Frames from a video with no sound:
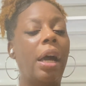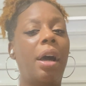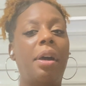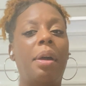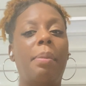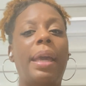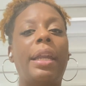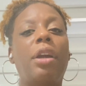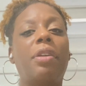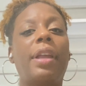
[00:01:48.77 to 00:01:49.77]
And
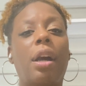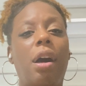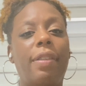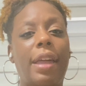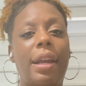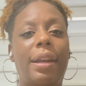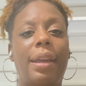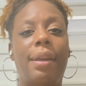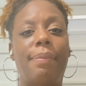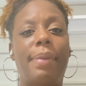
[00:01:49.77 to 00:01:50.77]
here they call that an
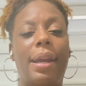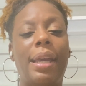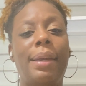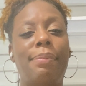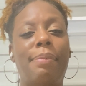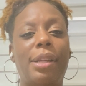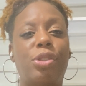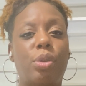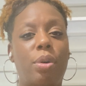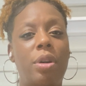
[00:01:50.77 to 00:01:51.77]

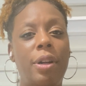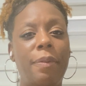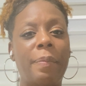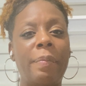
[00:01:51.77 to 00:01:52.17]
inversor.